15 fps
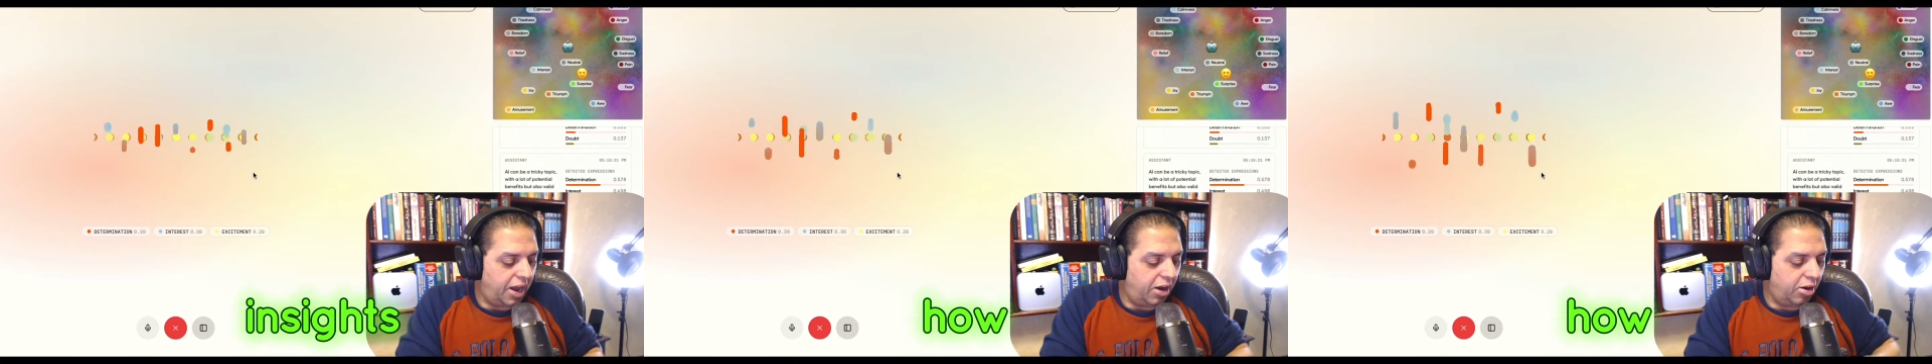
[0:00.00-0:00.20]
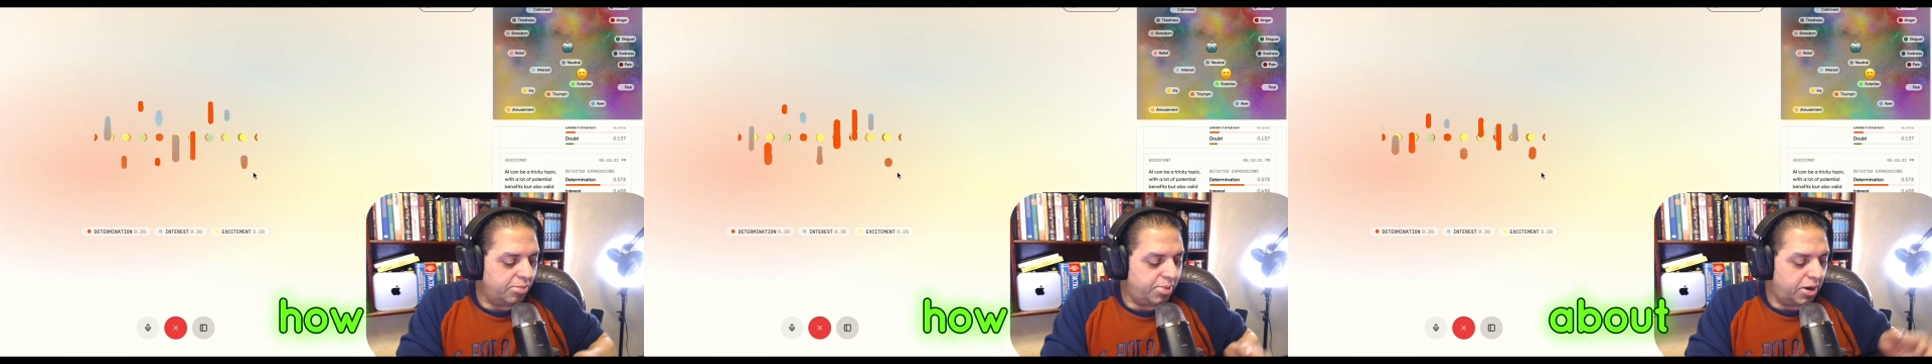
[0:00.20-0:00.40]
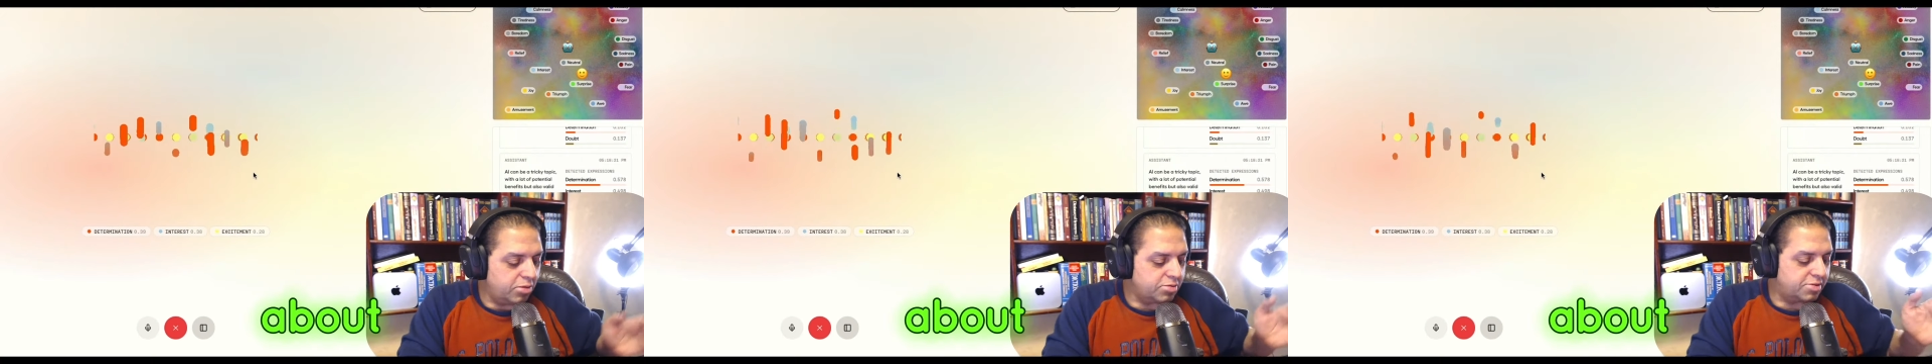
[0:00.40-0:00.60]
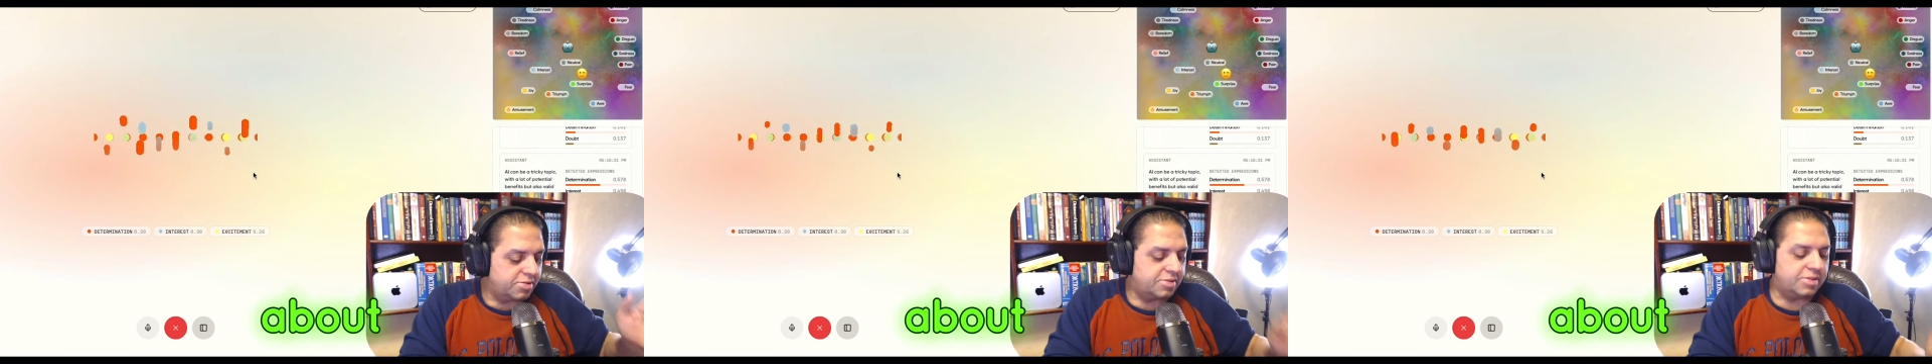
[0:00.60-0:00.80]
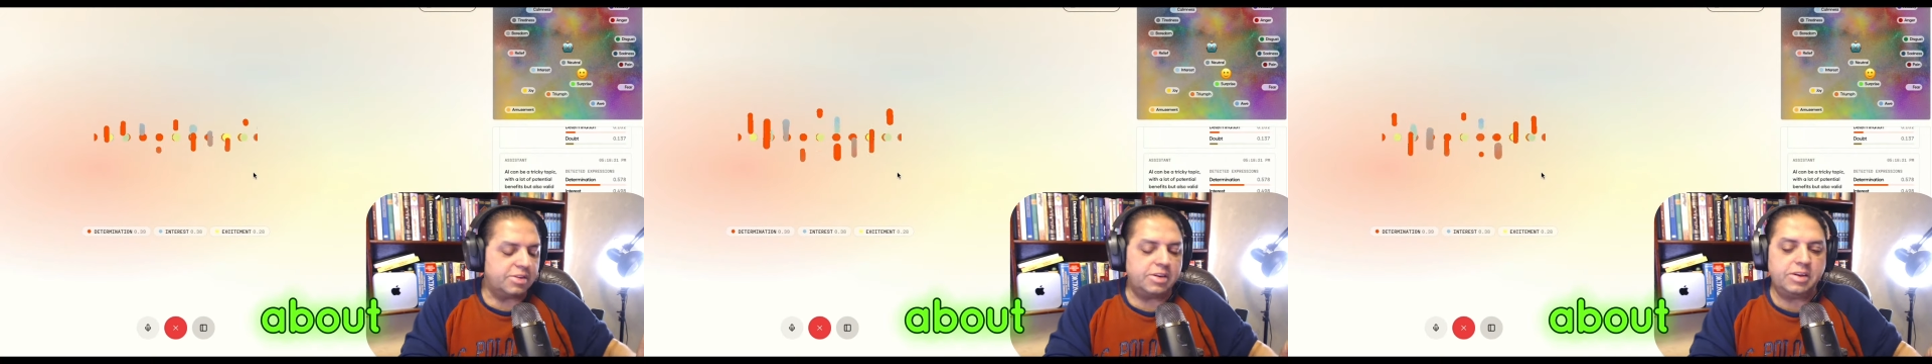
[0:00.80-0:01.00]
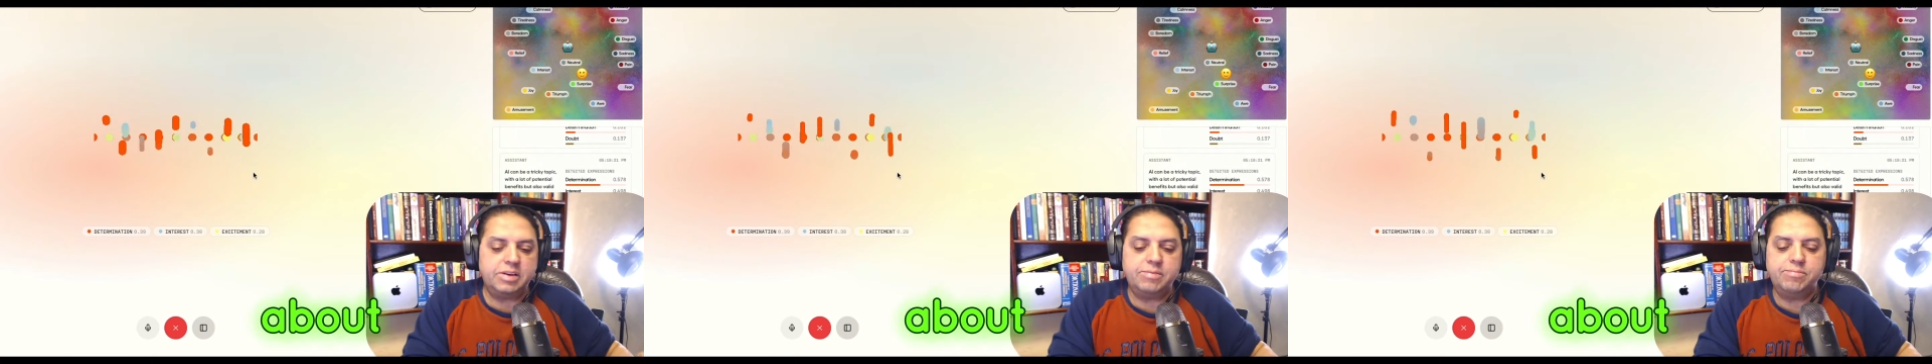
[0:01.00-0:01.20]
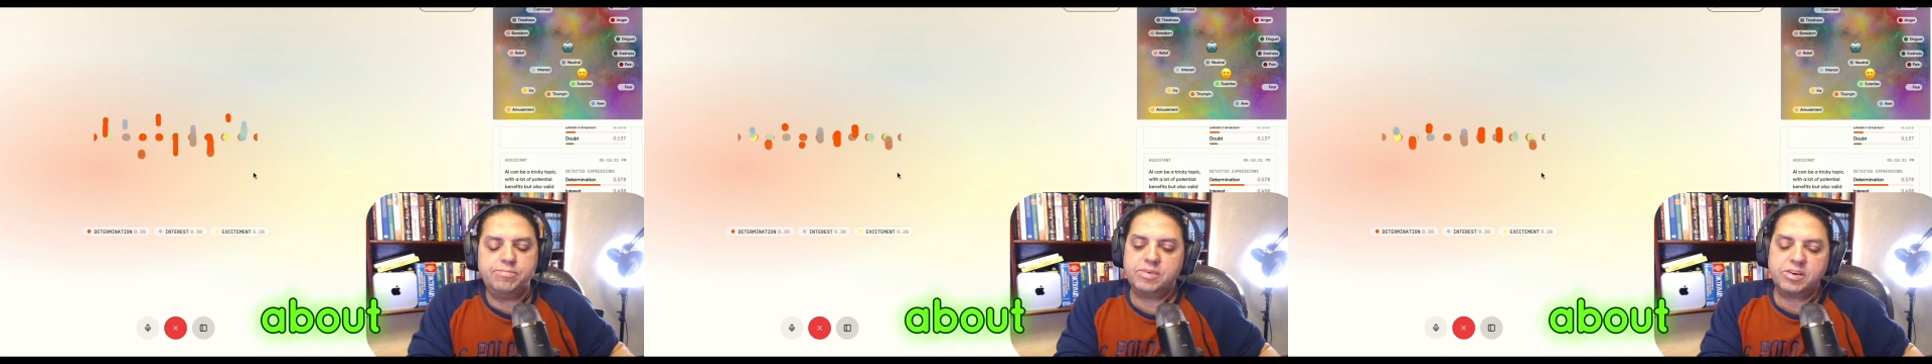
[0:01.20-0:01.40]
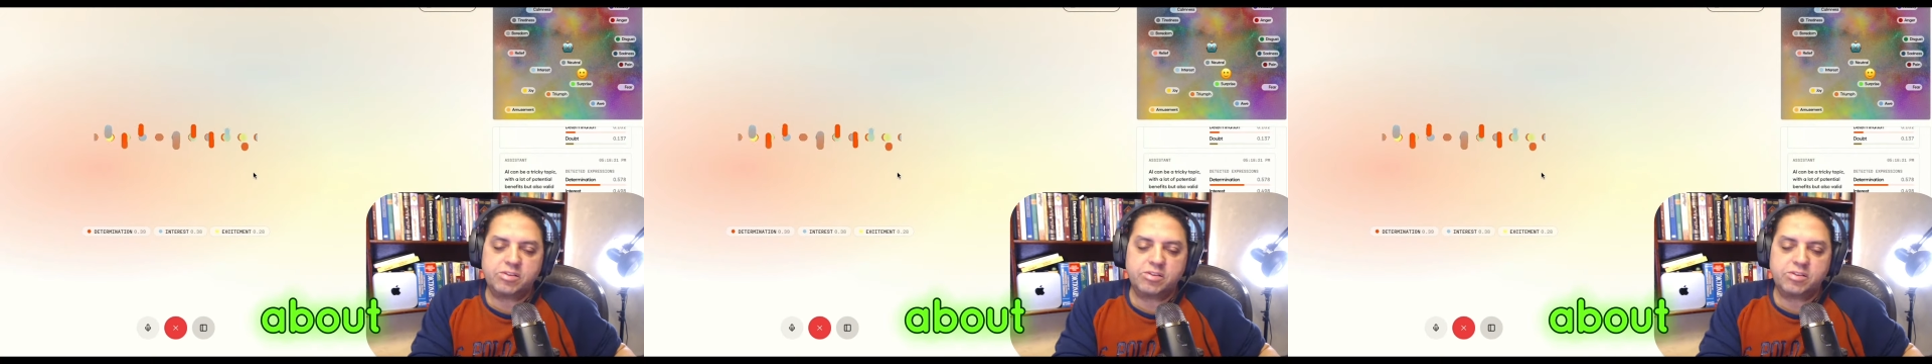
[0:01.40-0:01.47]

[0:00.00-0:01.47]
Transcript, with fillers: How about um,